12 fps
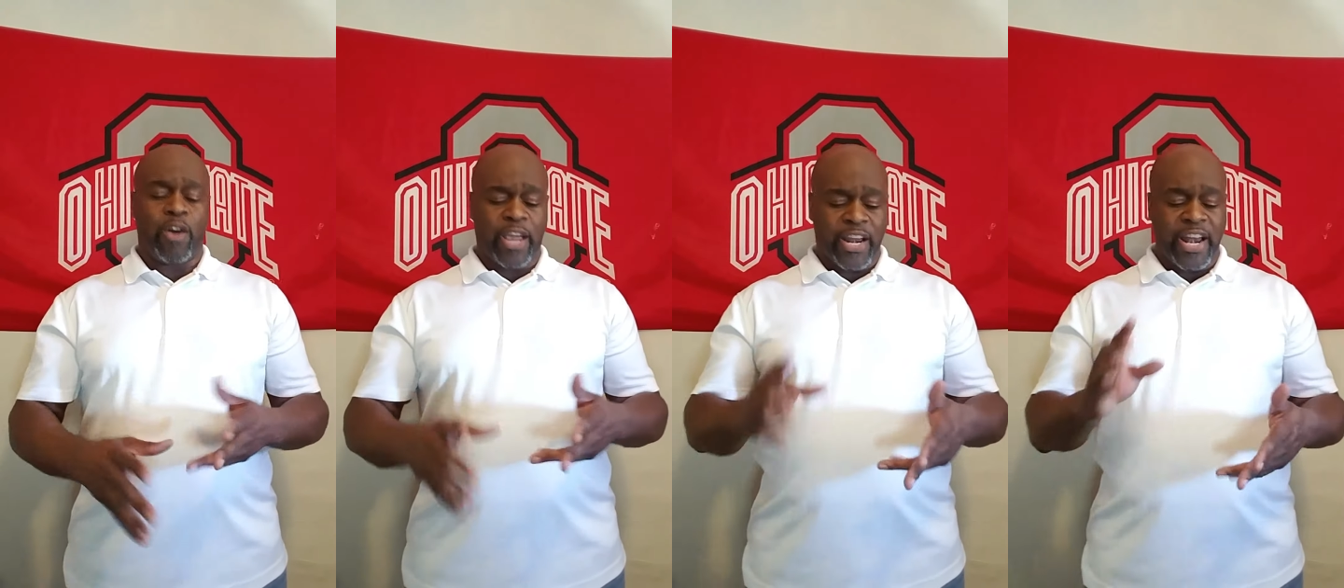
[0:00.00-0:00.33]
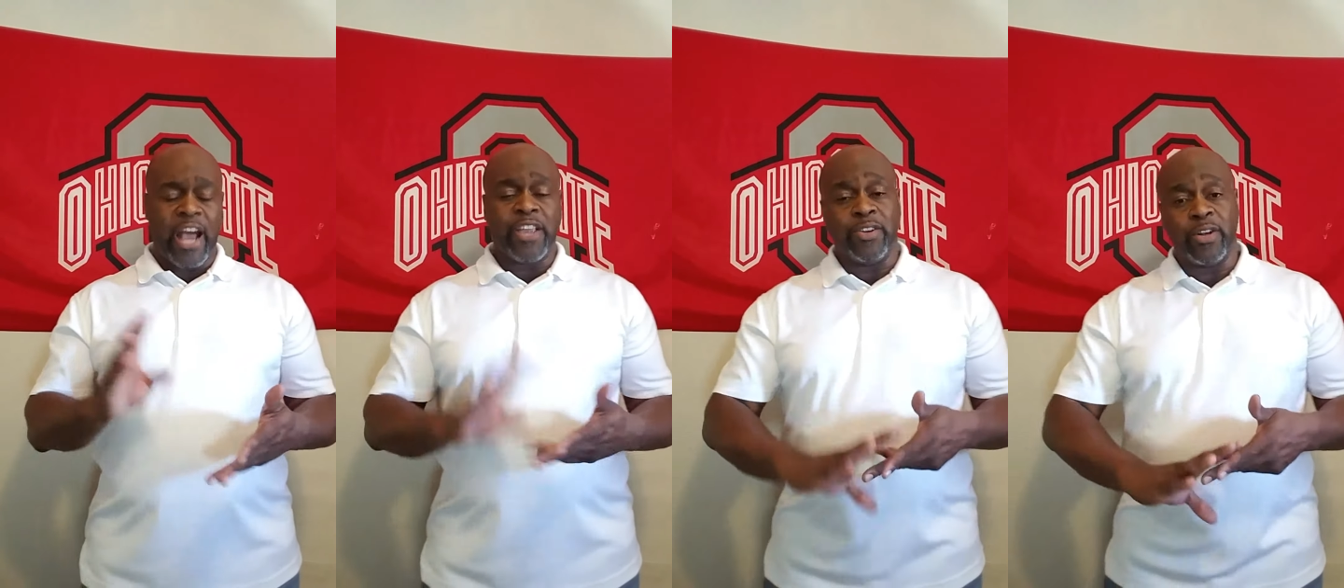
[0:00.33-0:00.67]
Okay,
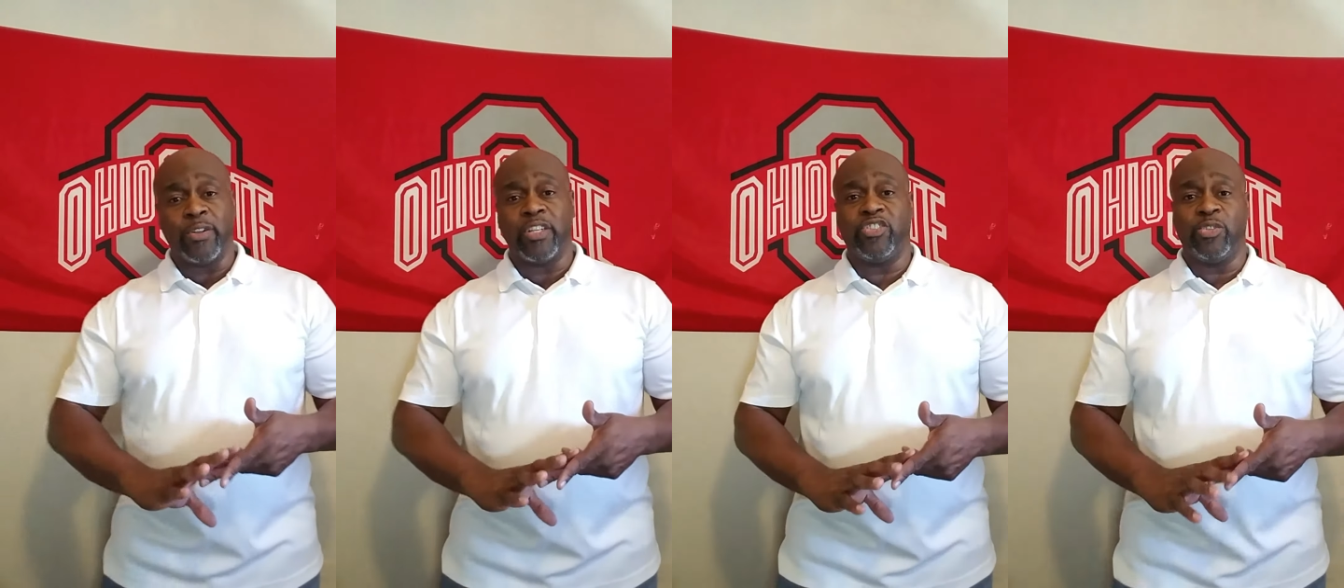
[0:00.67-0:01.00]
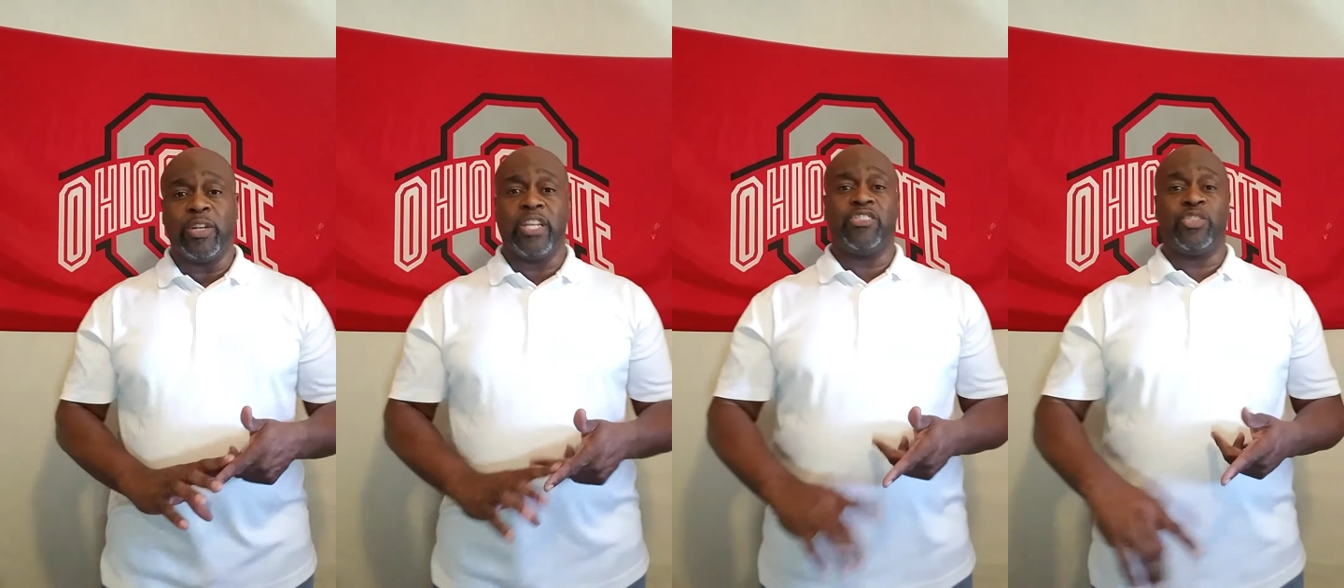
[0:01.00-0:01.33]
now you know that you
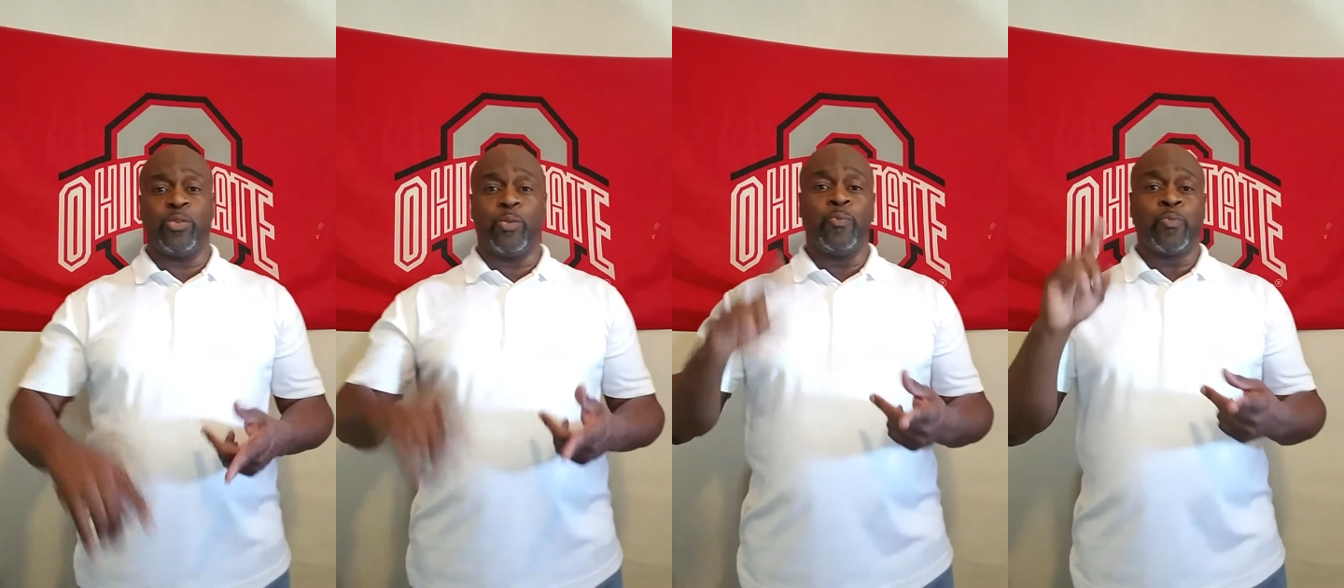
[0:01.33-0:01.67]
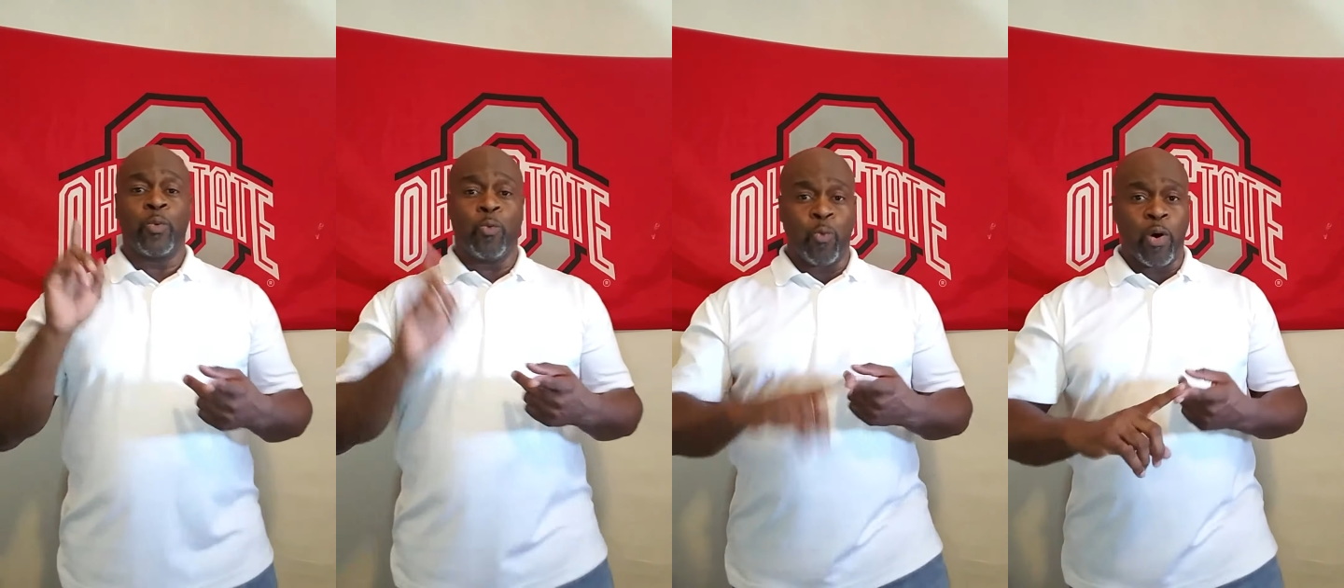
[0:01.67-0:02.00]
need to,
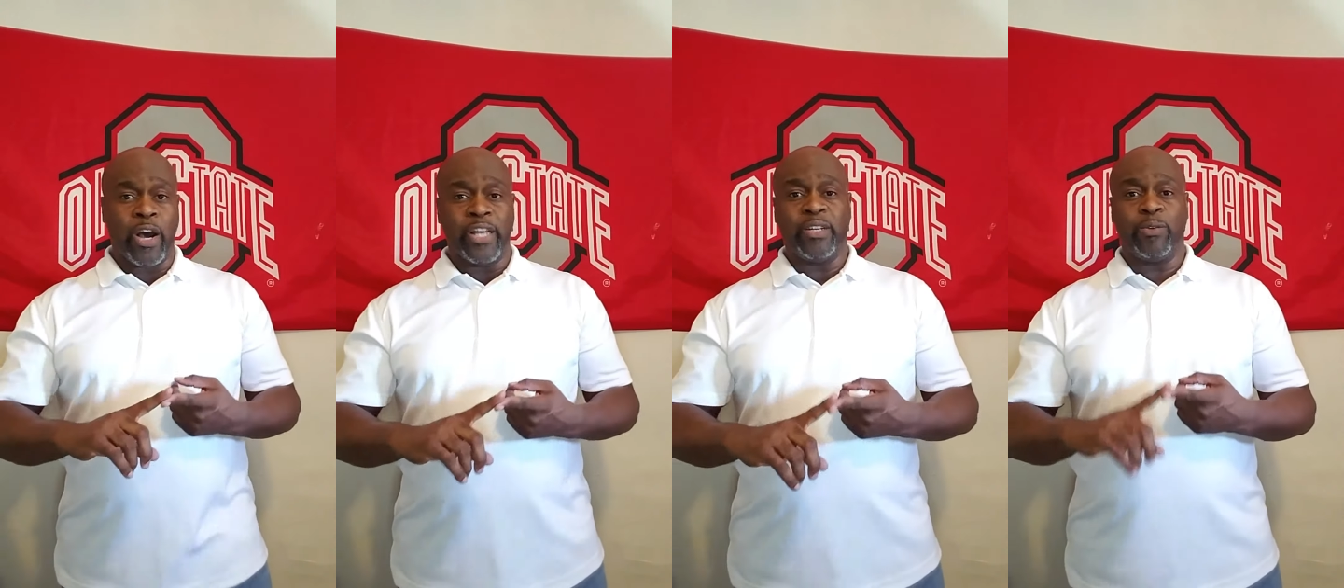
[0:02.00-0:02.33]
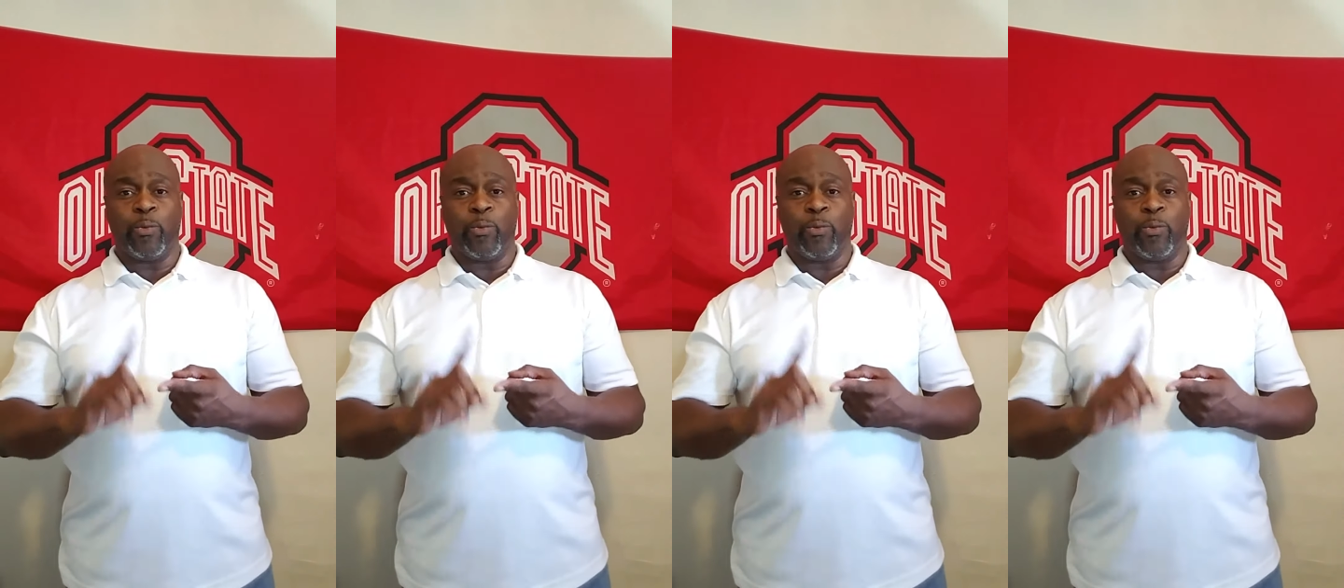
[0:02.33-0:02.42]
one,